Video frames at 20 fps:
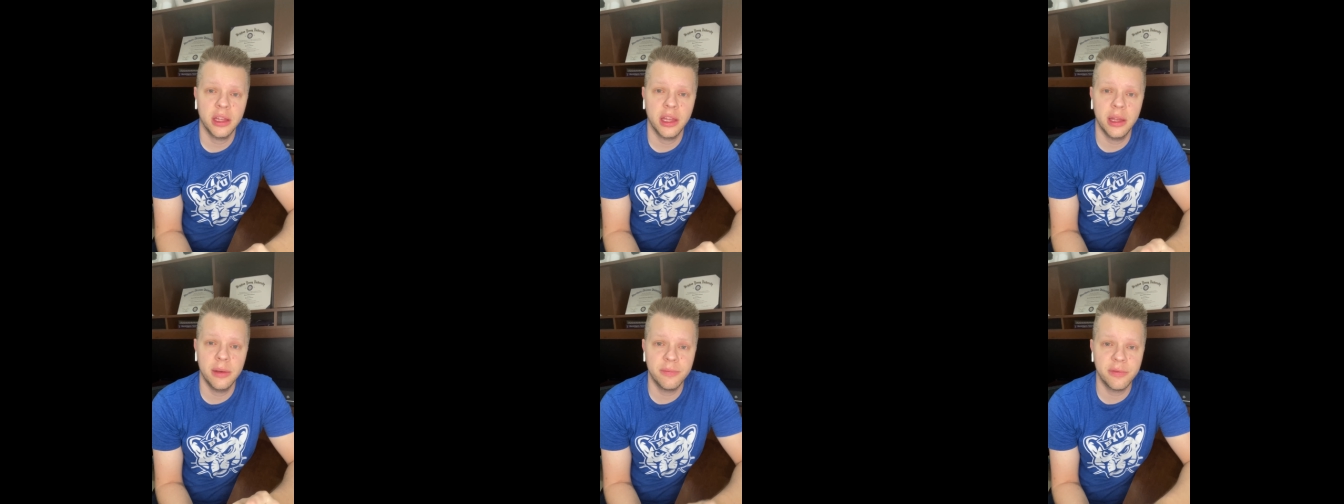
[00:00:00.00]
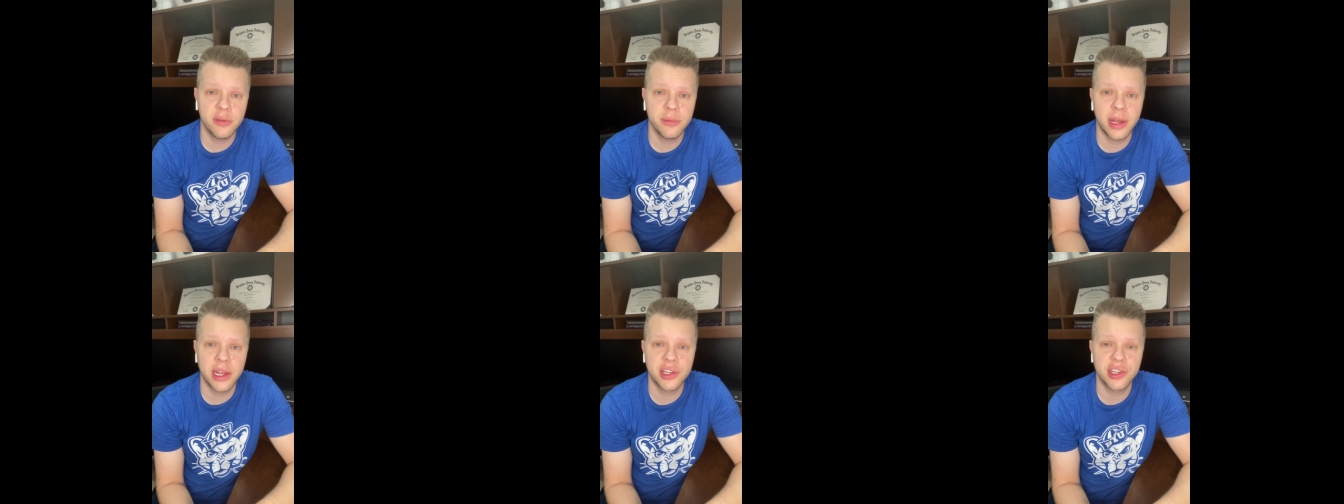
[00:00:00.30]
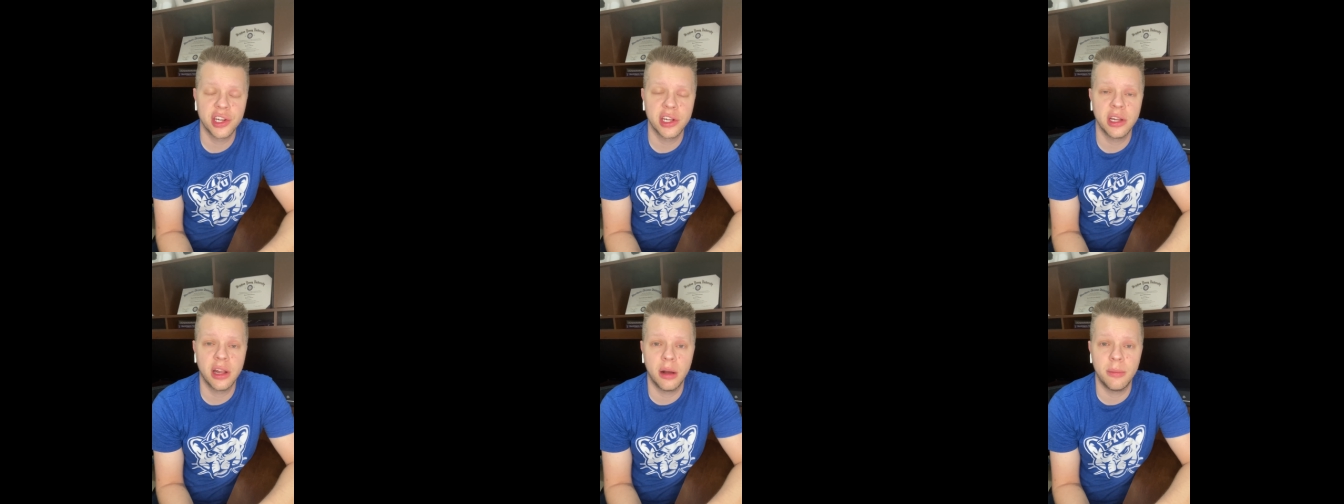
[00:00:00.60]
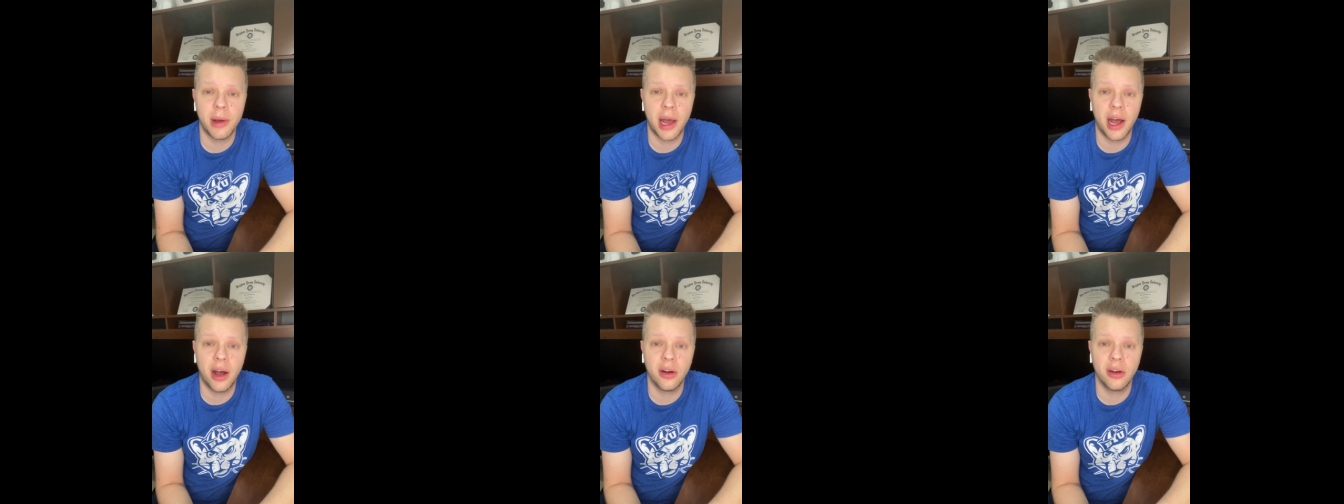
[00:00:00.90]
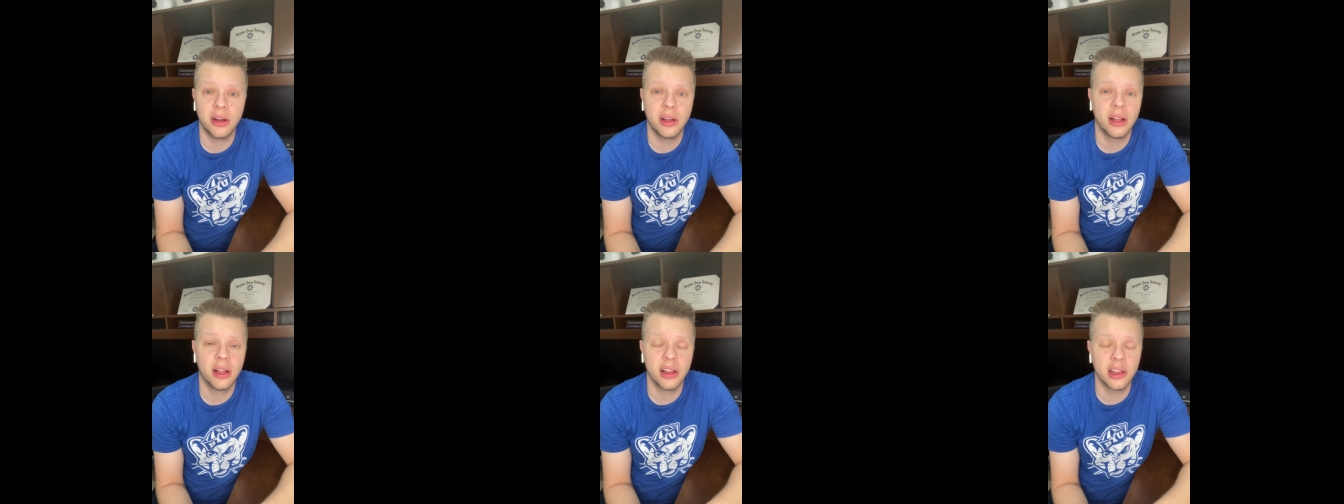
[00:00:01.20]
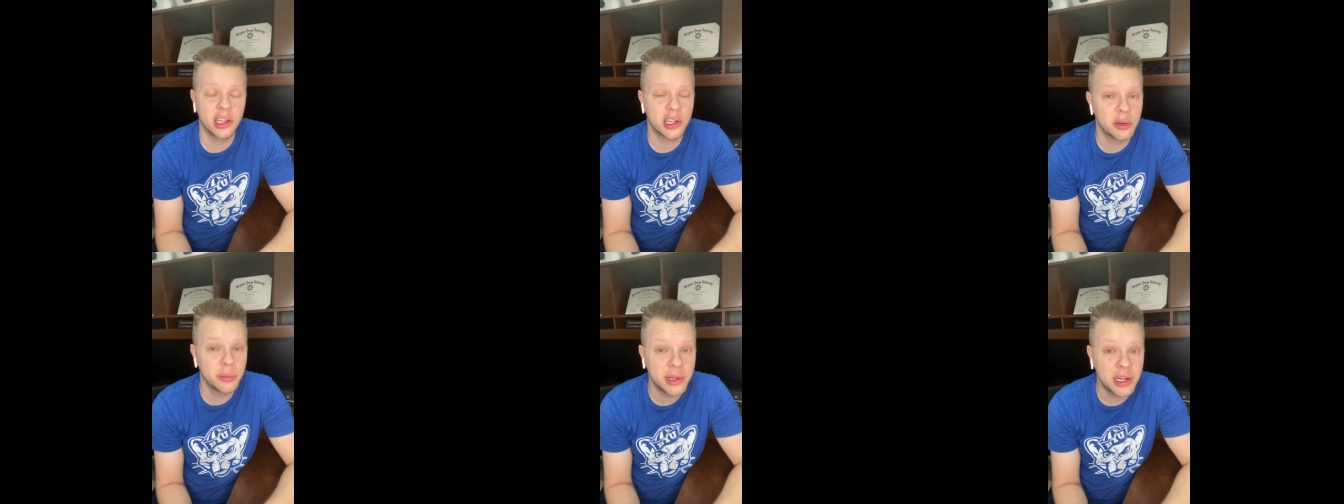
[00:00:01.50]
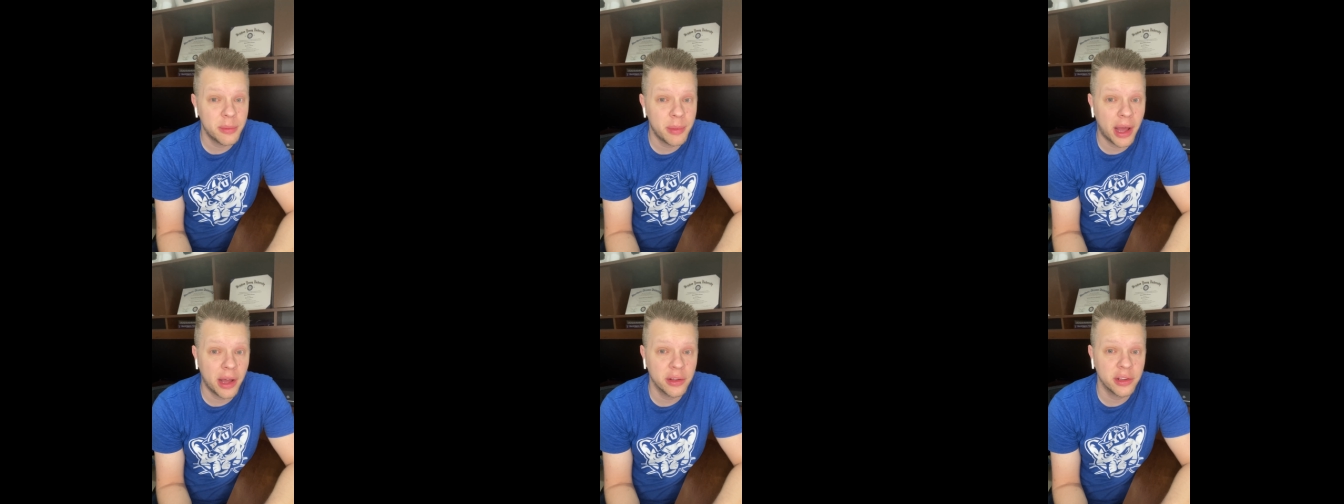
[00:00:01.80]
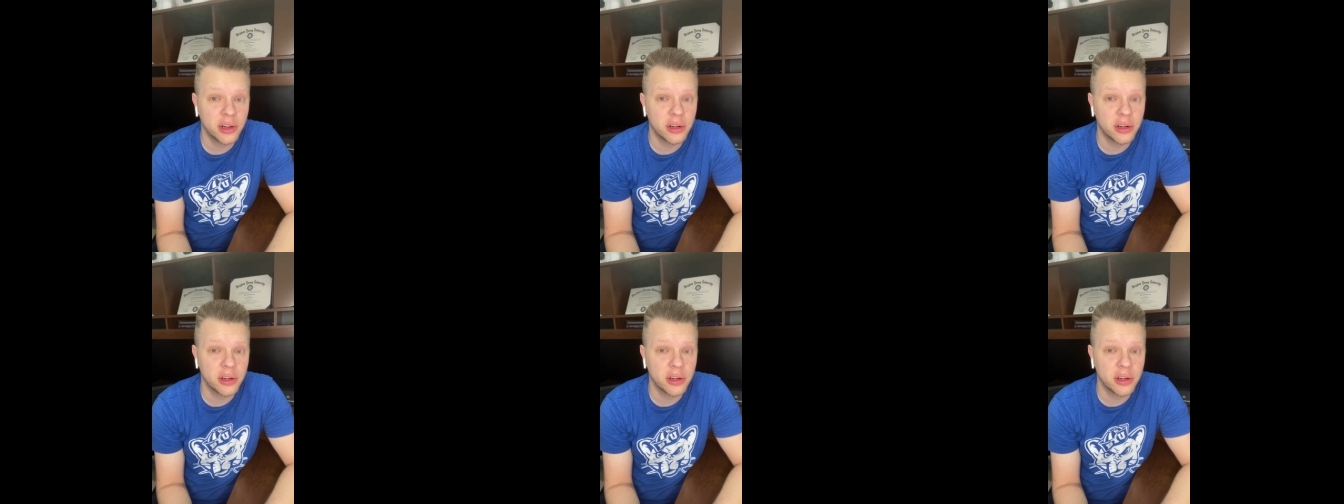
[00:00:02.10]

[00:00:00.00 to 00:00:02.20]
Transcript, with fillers: information about a little bit about